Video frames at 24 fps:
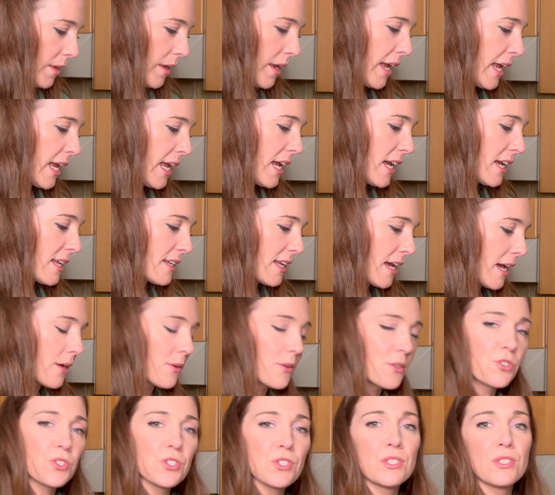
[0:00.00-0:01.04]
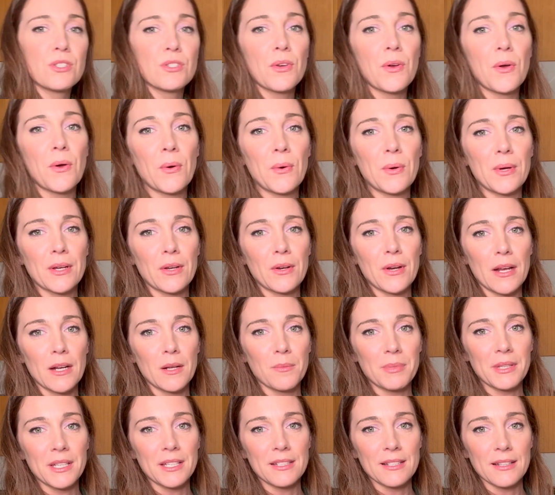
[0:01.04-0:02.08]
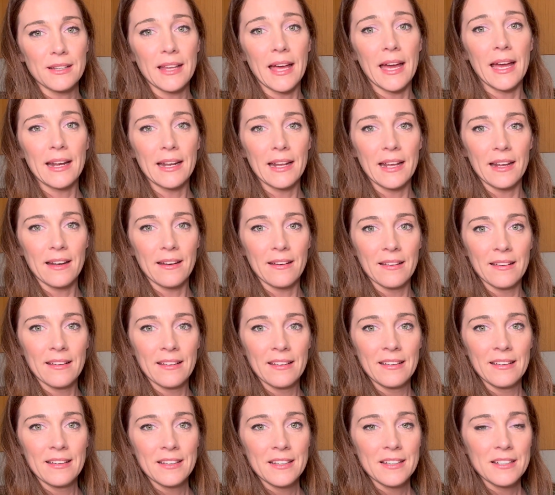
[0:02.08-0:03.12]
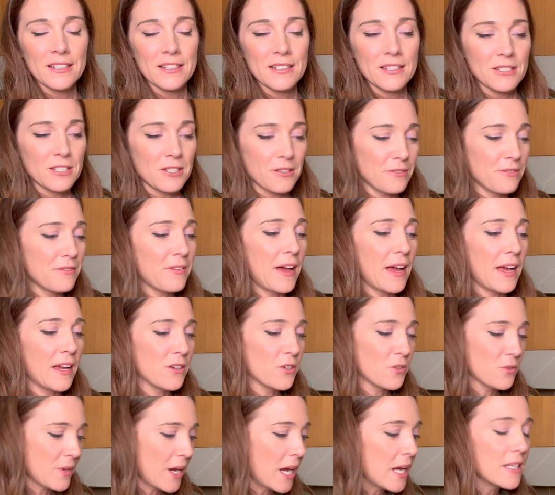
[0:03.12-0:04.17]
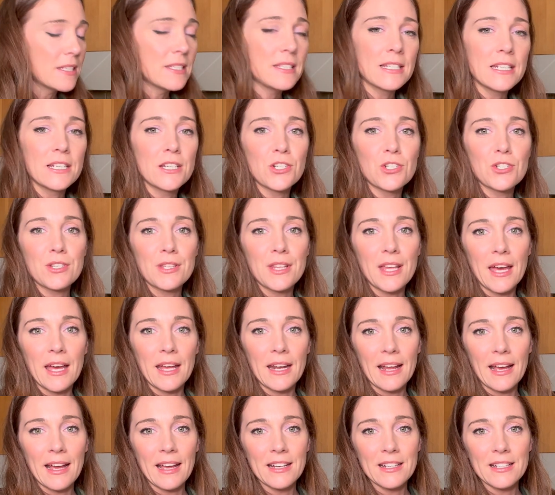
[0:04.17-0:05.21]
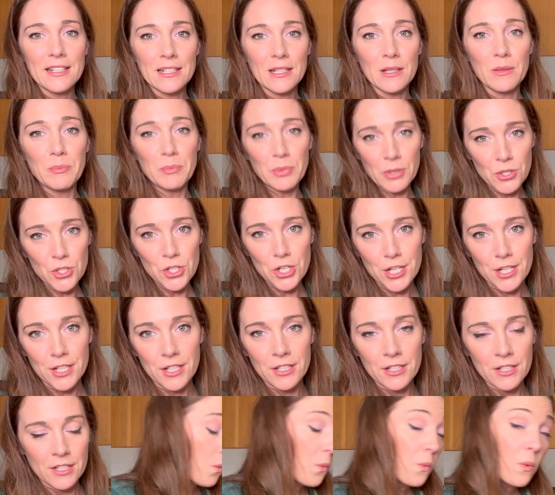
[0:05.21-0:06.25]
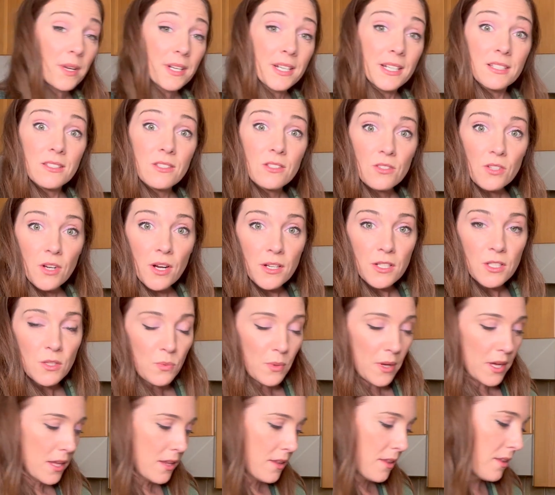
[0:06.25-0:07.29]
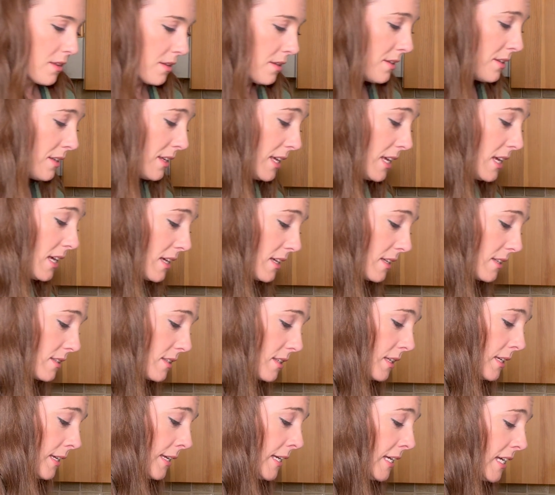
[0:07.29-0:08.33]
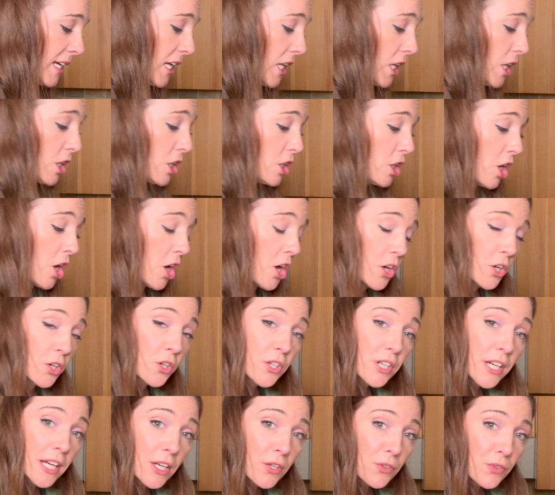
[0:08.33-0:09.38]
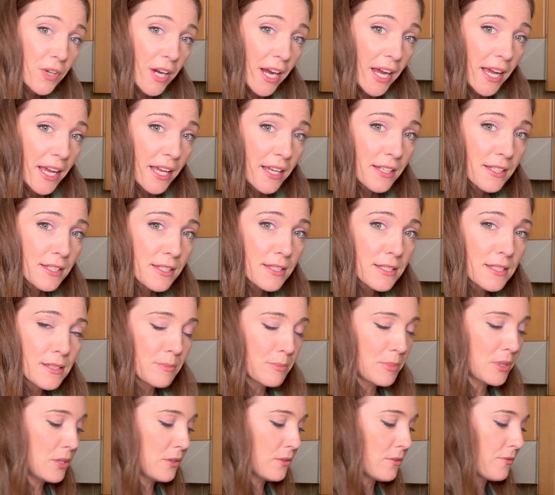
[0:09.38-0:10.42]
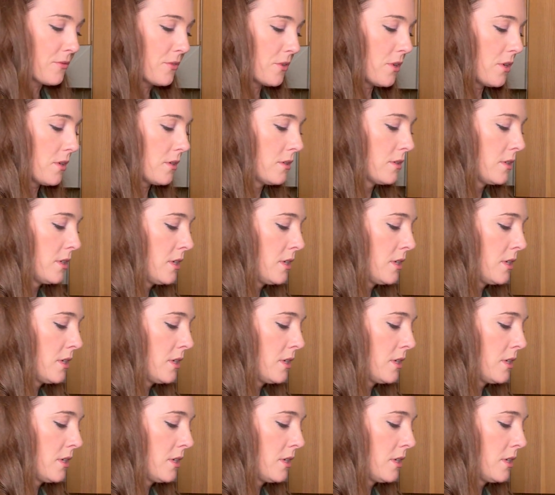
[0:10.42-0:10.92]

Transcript: And I was just so incredibly delighted to find a rice dish that I didn't butcher. What it starts with is a long grain rice, beautiful.